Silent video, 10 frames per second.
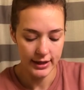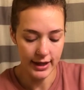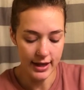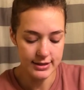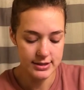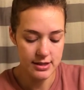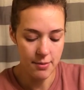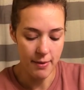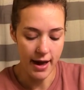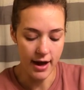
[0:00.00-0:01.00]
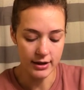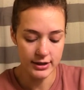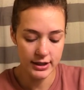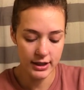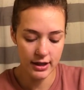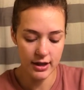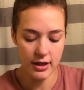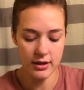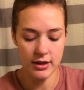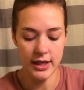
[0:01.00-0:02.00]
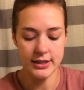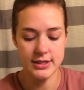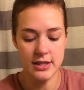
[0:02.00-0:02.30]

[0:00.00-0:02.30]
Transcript: get some acne and like